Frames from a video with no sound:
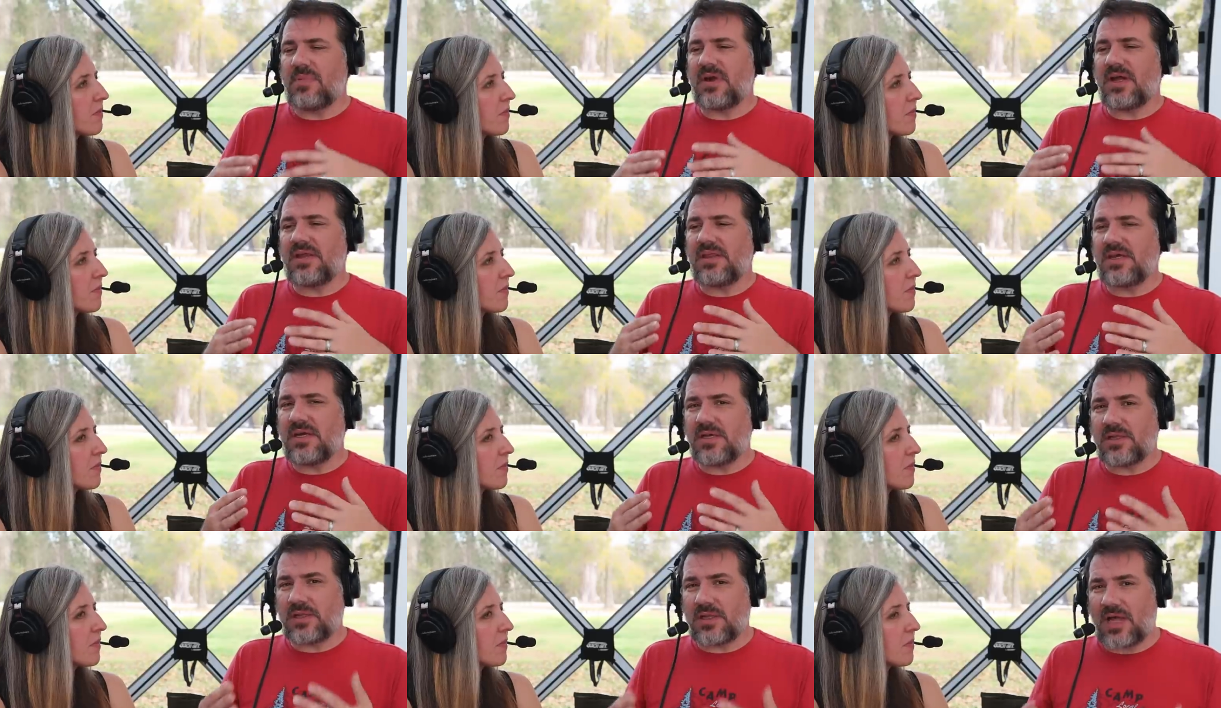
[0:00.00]
Speaker 1: But
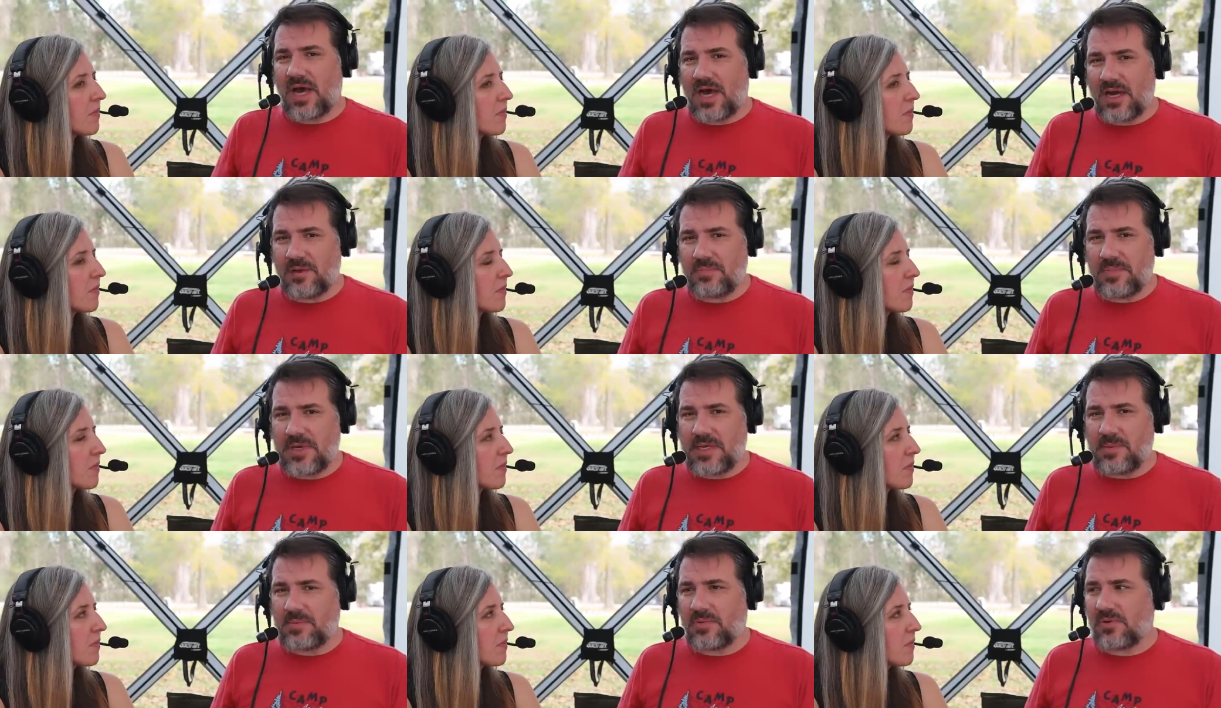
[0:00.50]
I think a lot
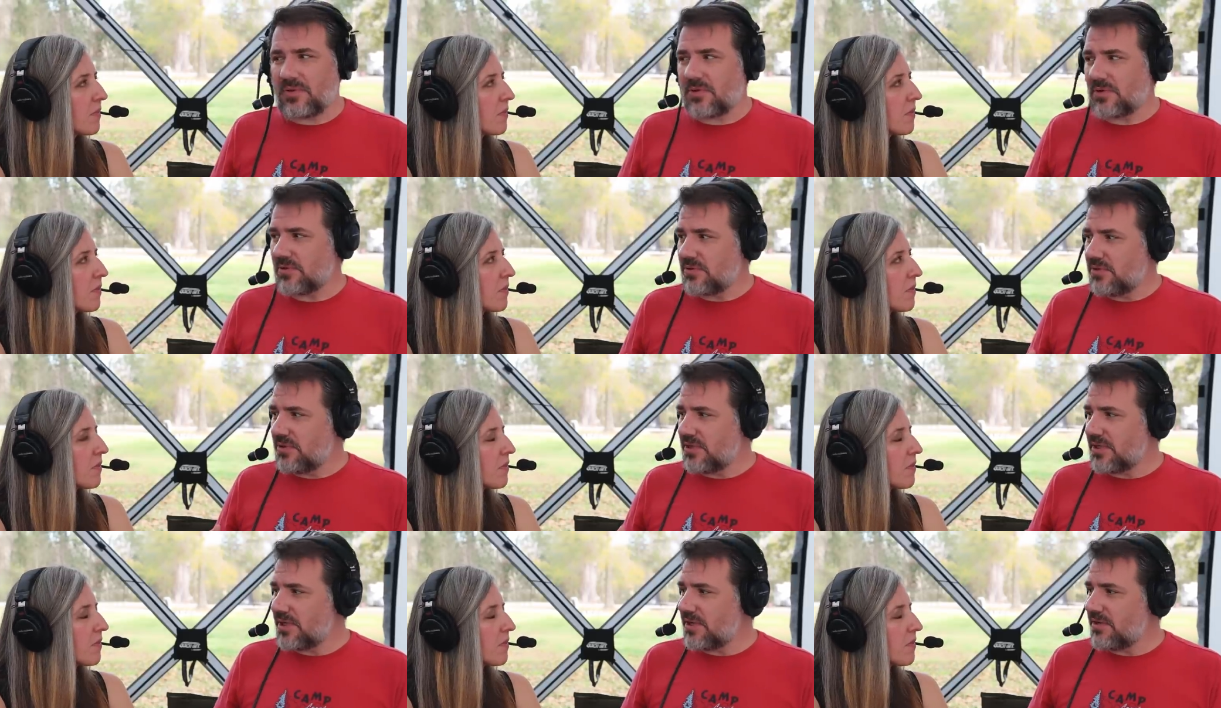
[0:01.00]
of people
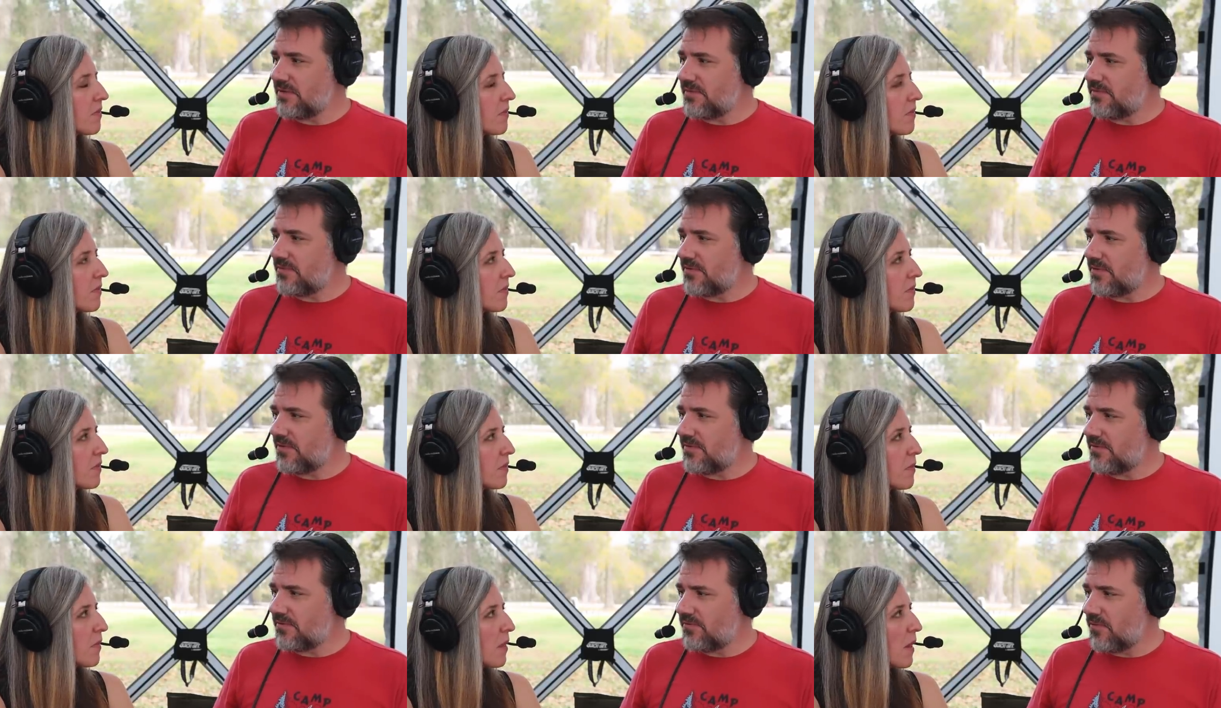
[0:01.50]
are looking
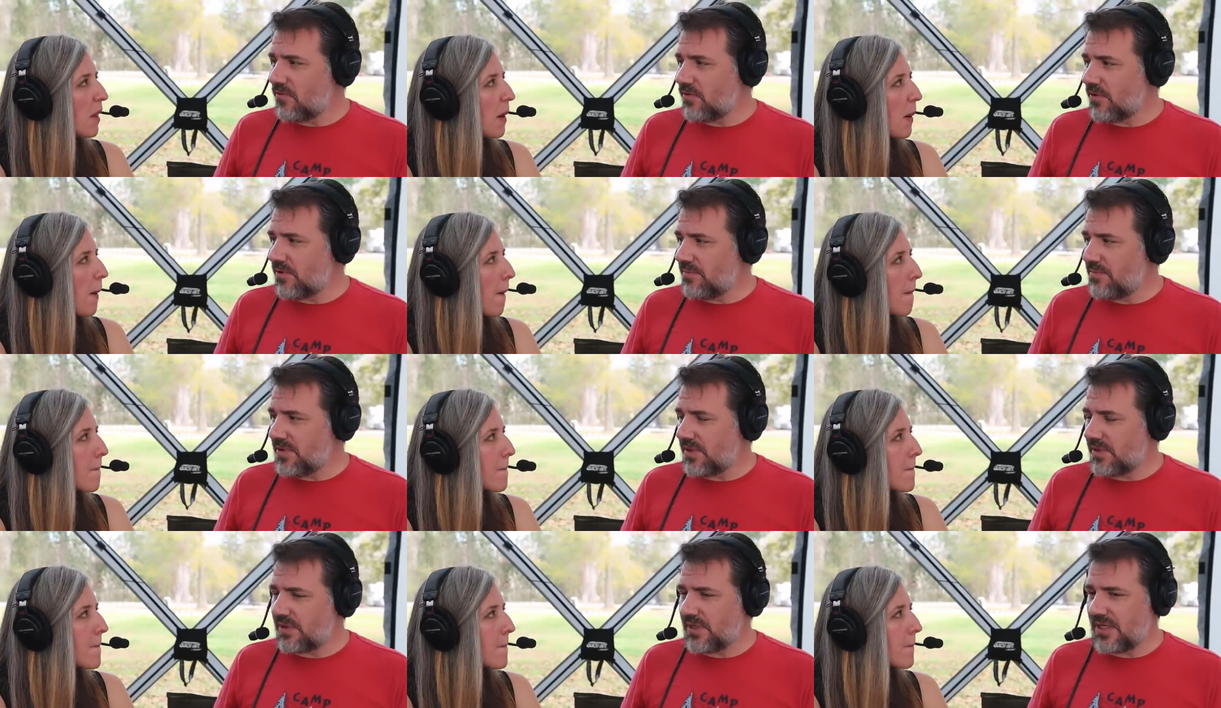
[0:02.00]
for
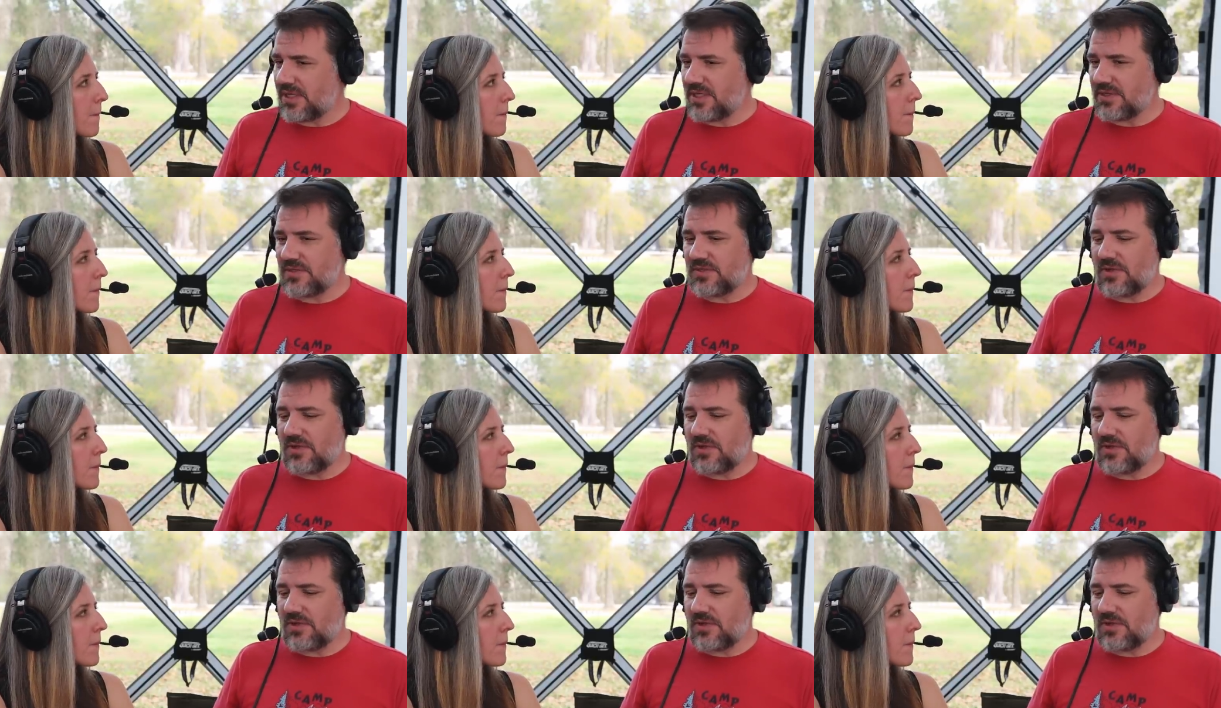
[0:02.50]
affordability.